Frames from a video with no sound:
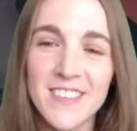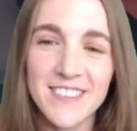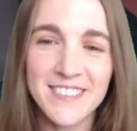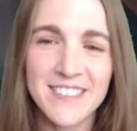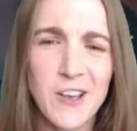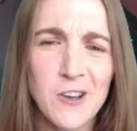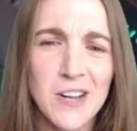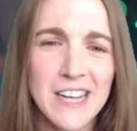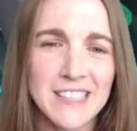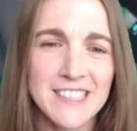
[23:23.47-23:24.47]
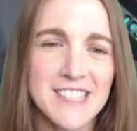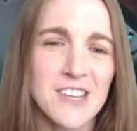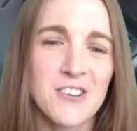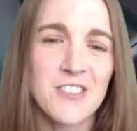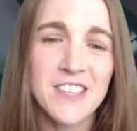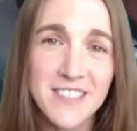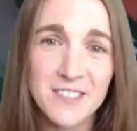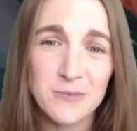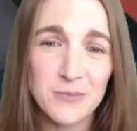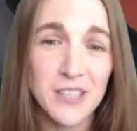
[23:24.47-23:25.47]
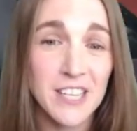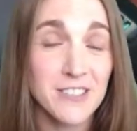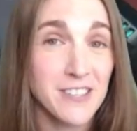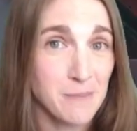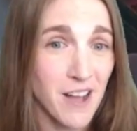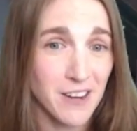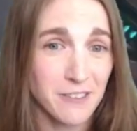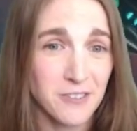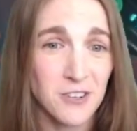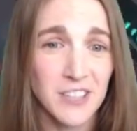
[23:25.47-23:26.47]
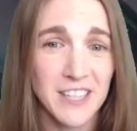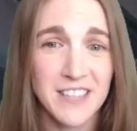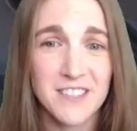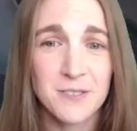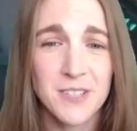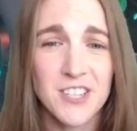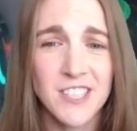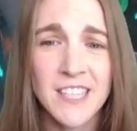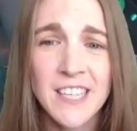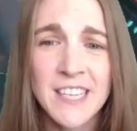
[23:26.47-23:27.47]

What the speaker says: So this is a really good spot if you're holding in this region.